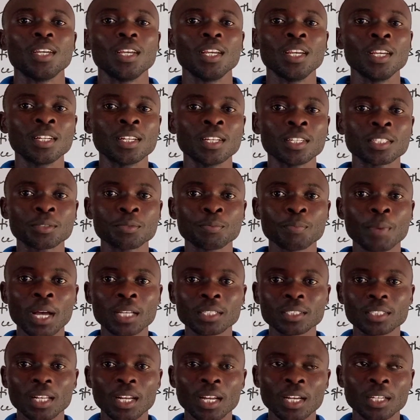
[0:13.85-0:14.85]
In this
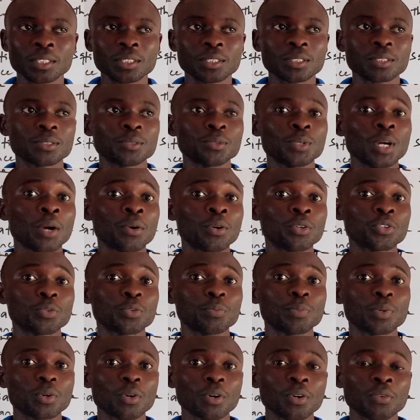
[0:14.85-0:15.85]
maths class, we are
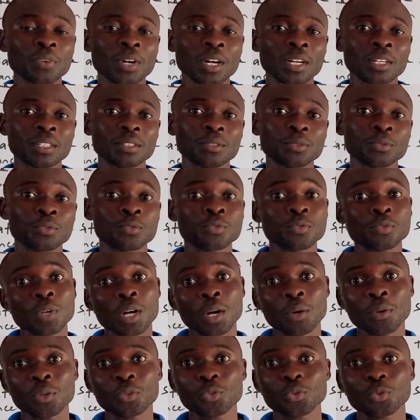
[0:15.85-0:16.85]
going
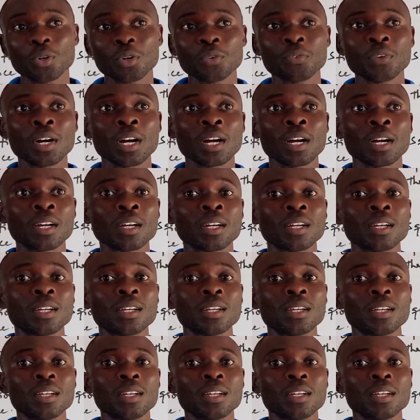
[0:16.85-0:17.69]
to cover